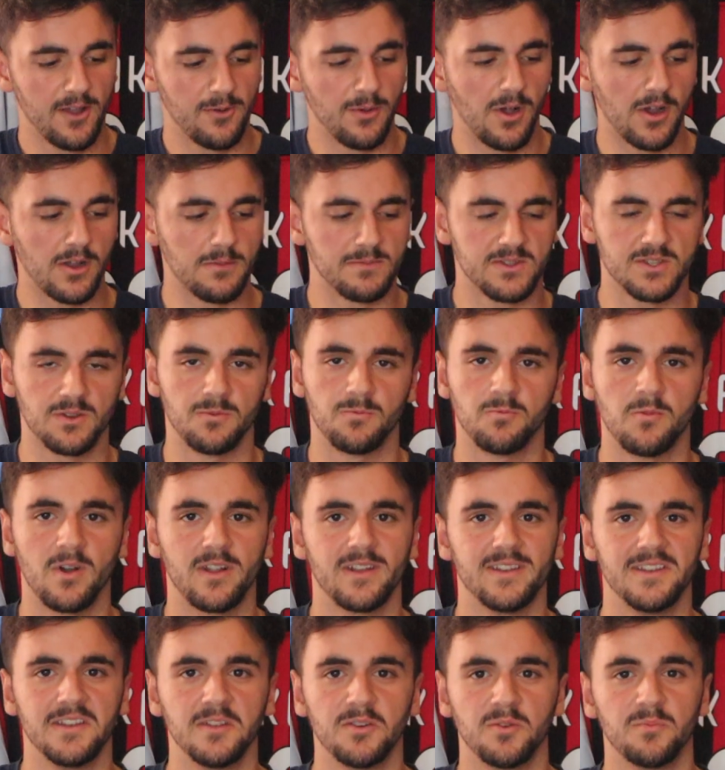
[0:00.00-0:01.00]
Welcome to
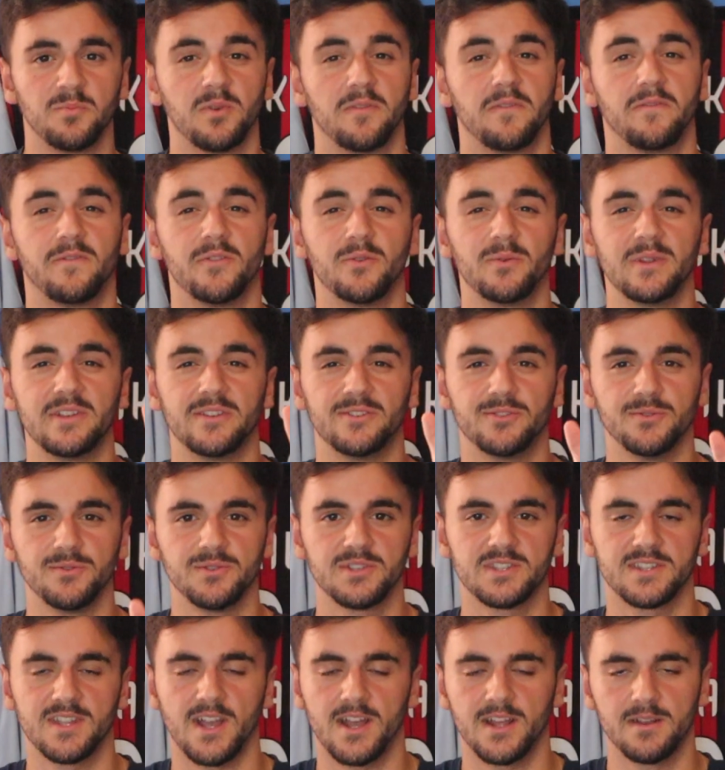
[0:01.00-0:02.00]
1-0. Before we
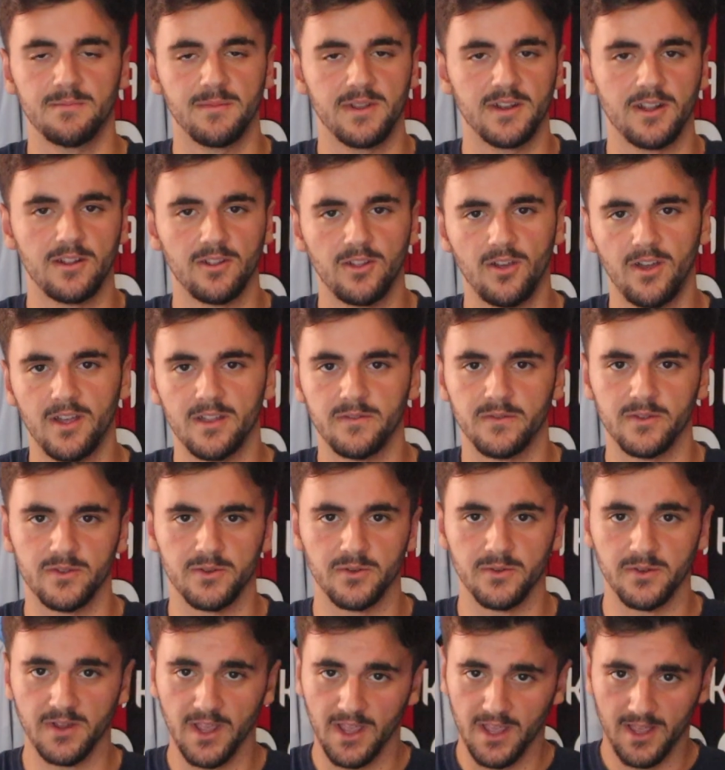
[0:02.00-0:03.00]
do start, it'd mean a lot if you
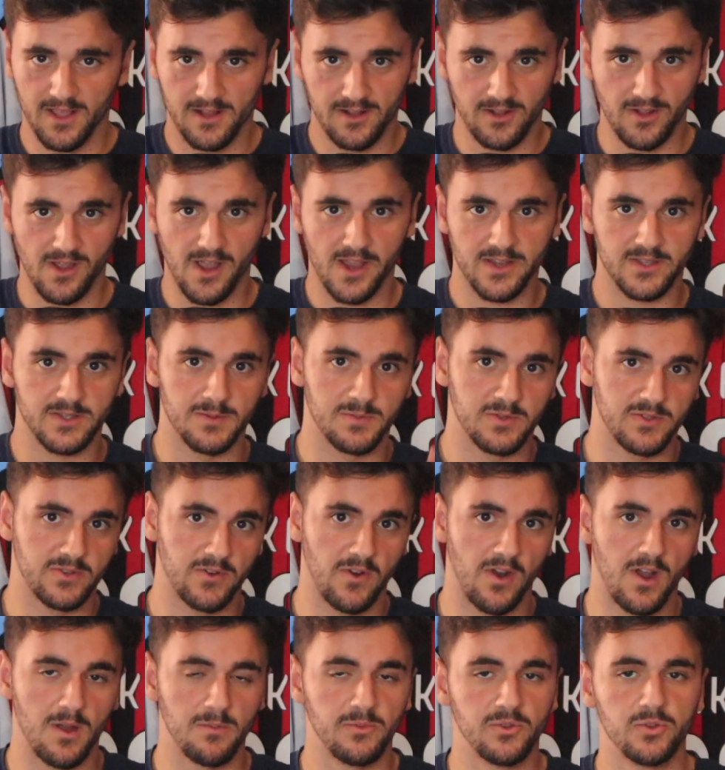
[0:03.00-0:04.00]
could like,
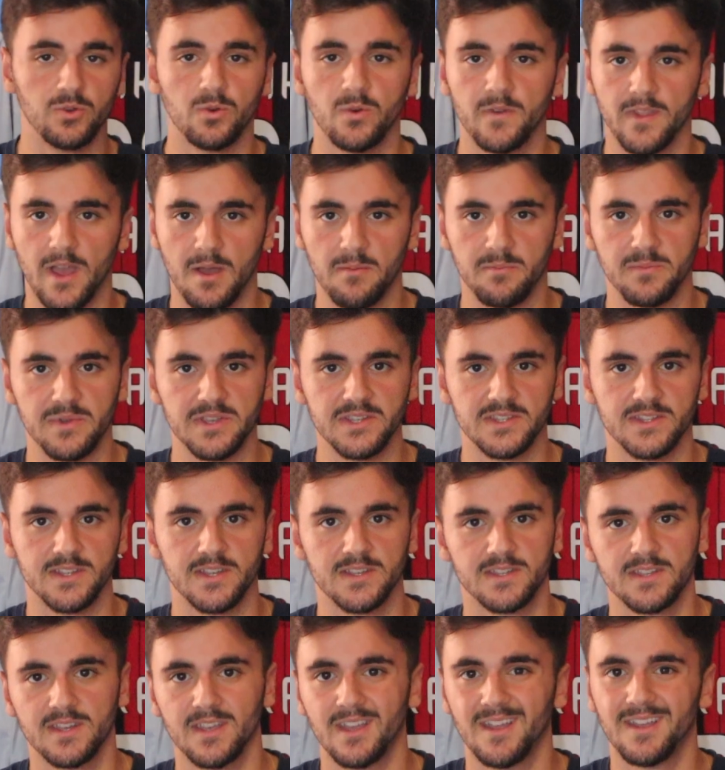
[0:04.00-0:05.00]
subscribe, do all that
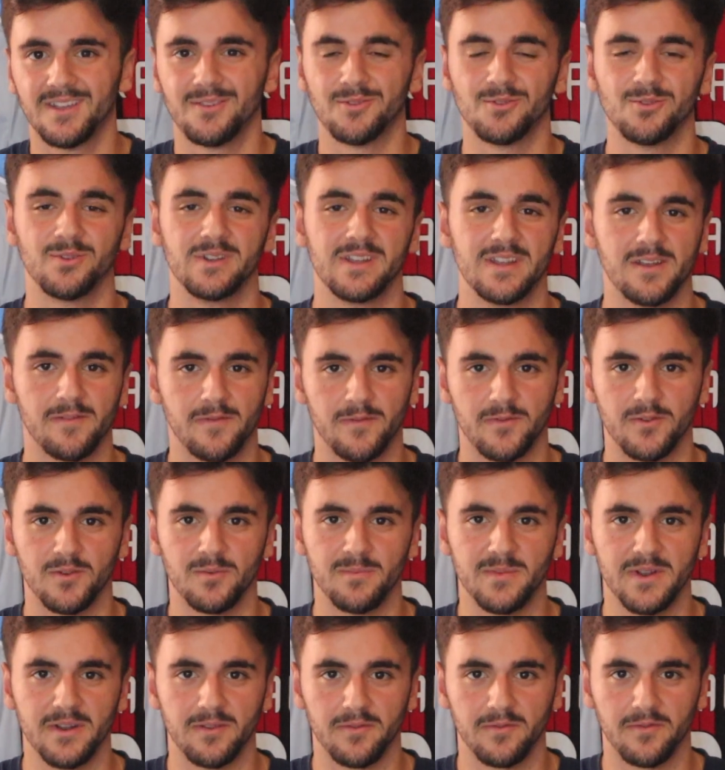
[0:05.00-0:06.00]
business. We're all here for
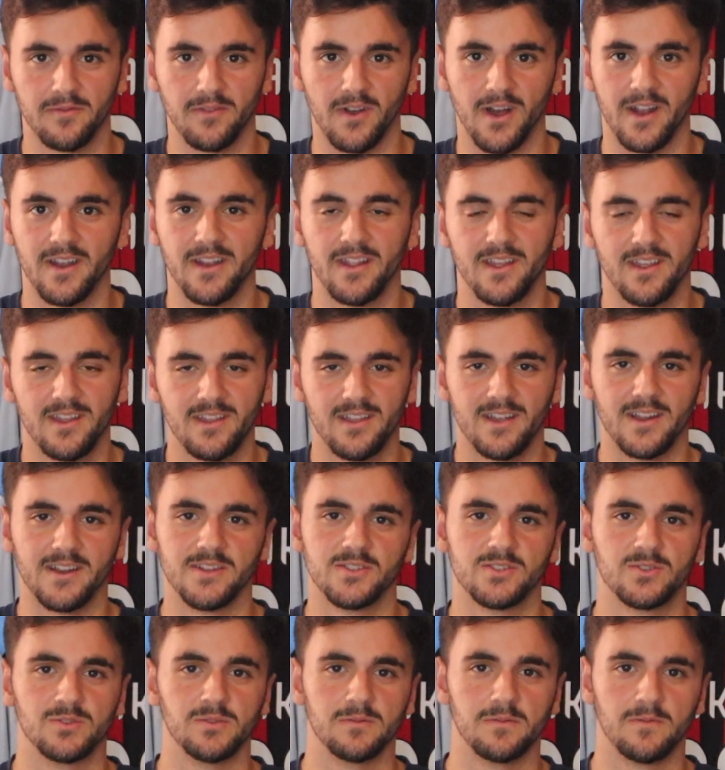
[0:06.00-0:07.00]
a bit of fun
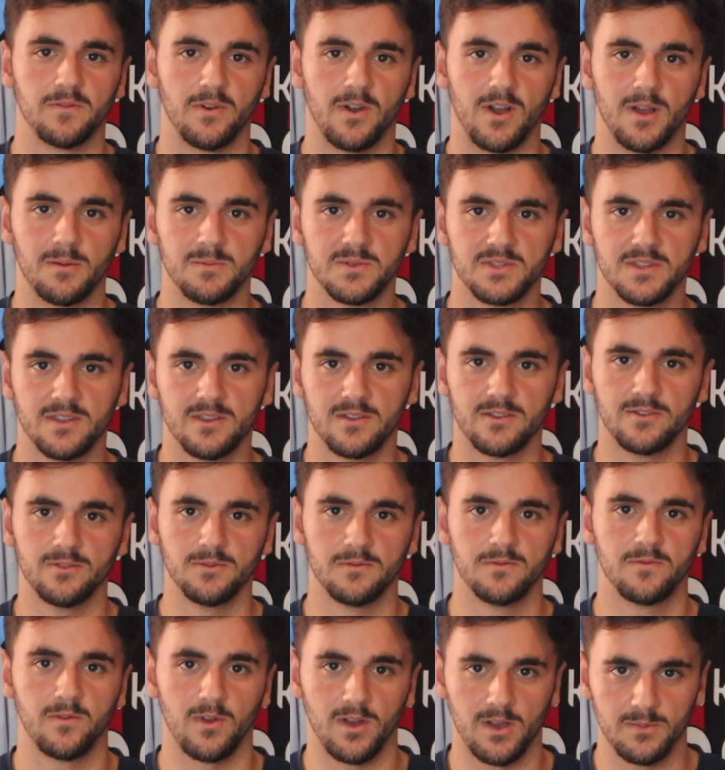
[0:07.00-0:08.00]
and it's good
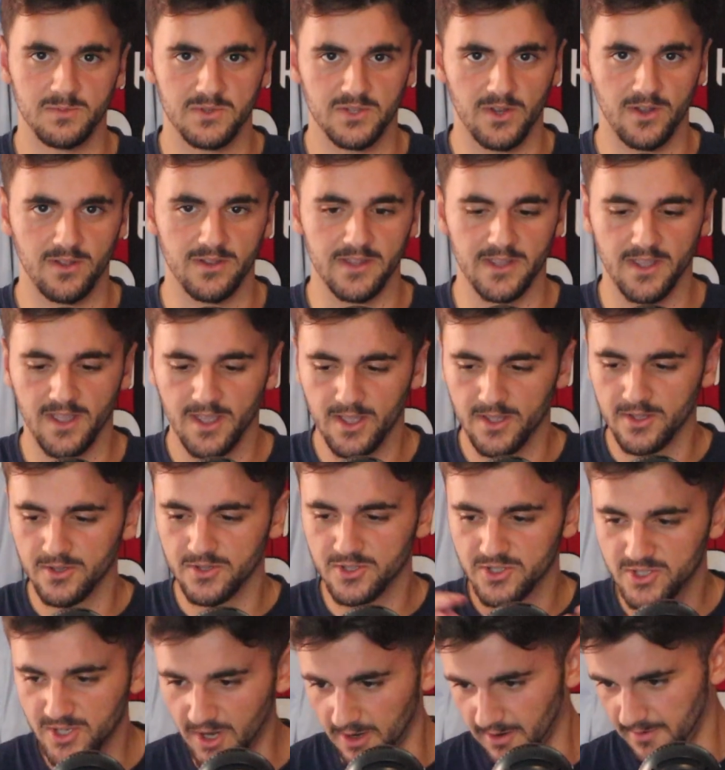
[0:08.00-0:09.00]
vibes only.
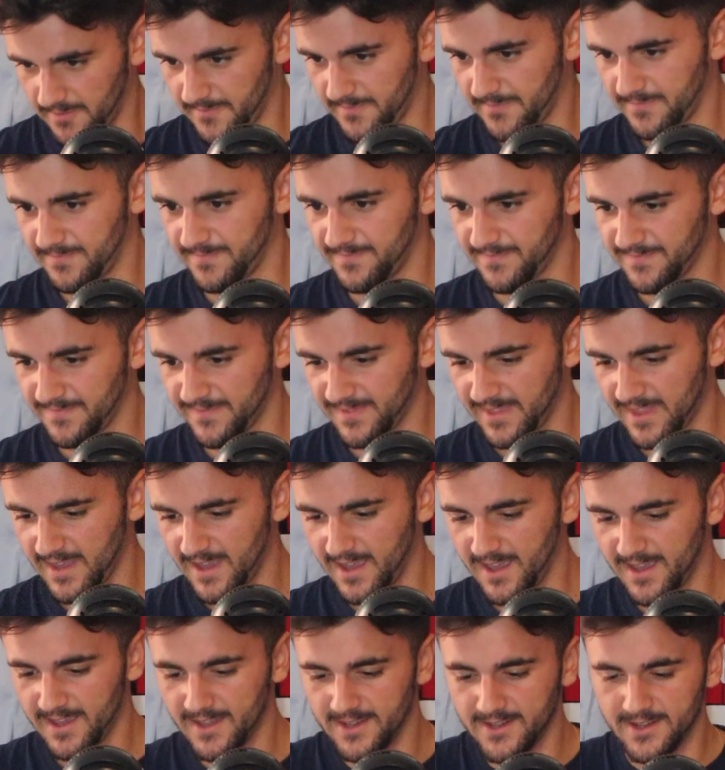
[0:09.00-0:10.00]
So,
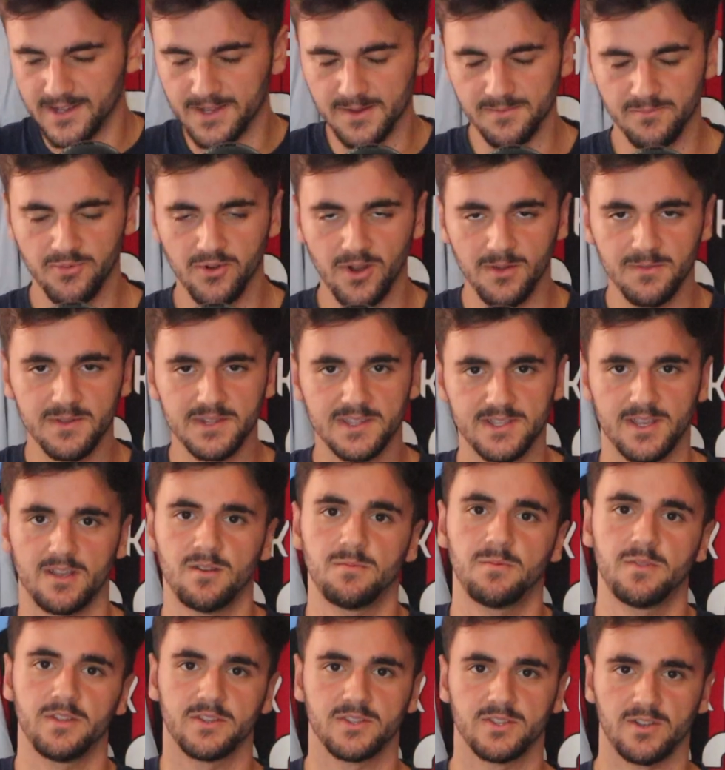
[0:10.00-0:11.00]
you can probably
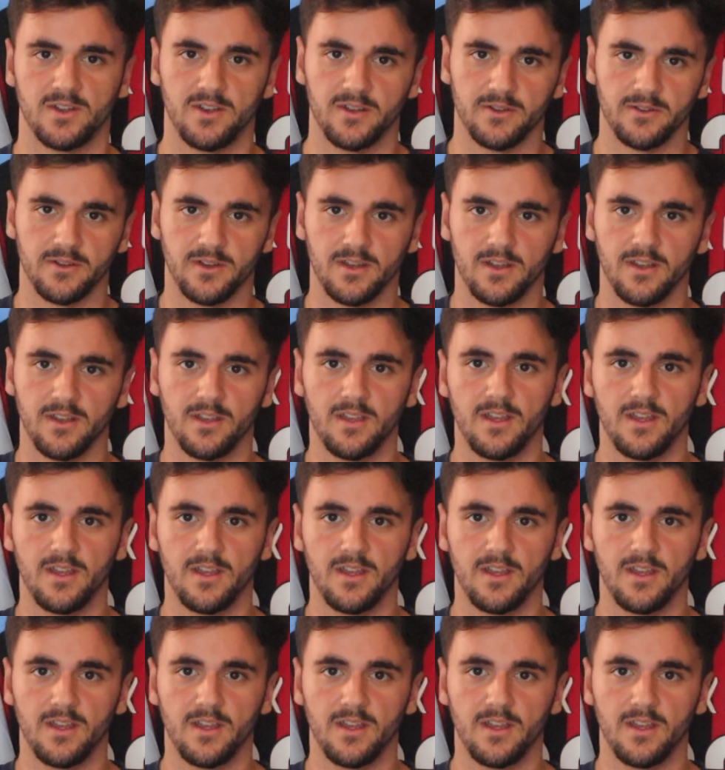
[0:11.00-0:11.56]
tell by the title.